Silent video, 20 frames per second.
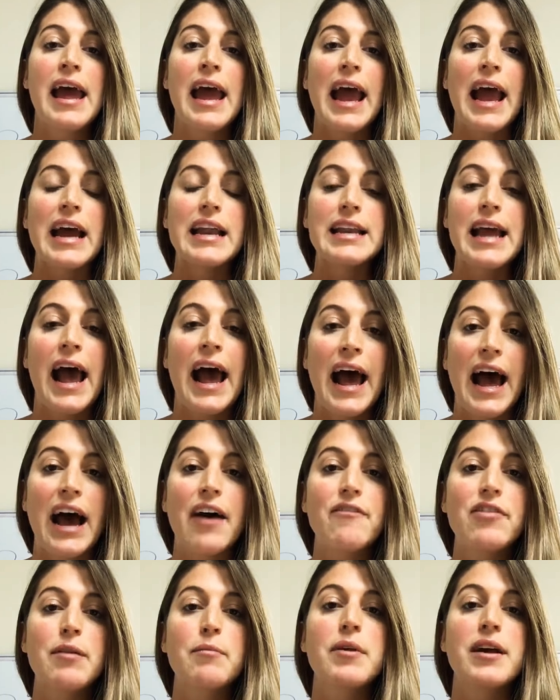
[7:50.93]
and
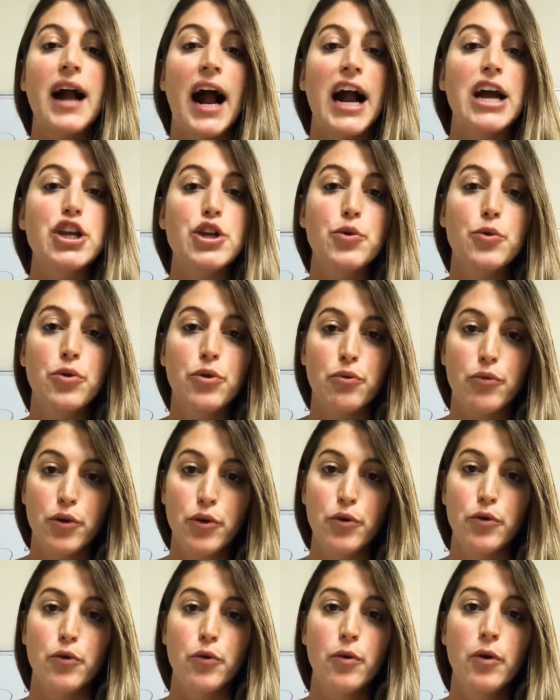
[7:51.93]
have them guide you
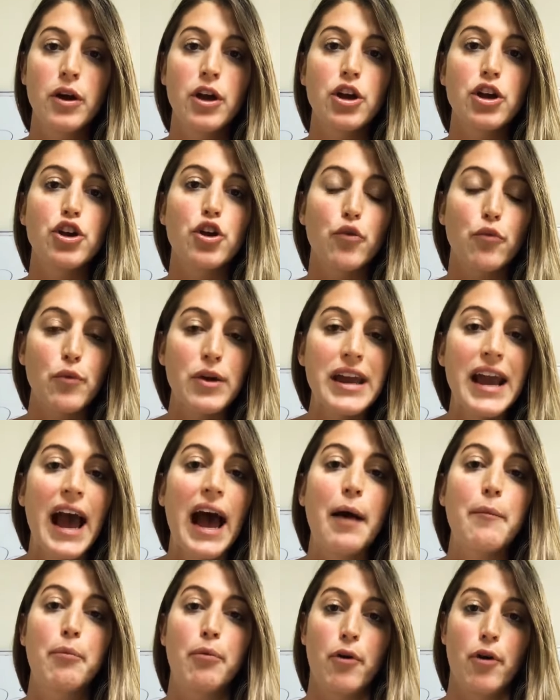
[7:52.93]
through your
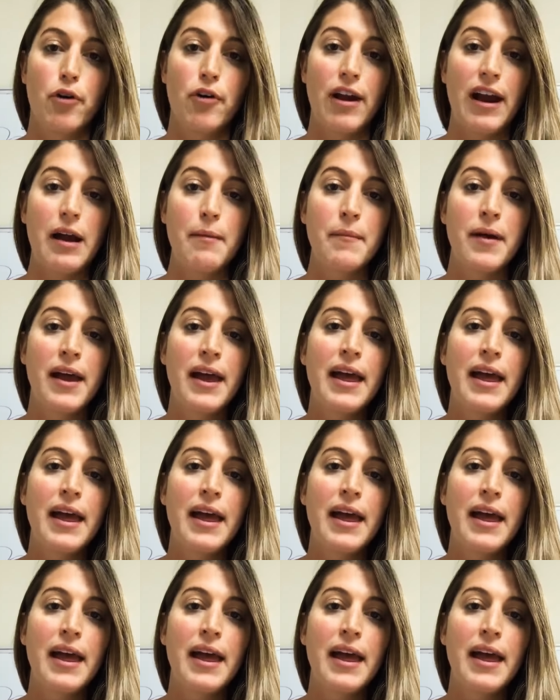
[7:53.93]
rehab program.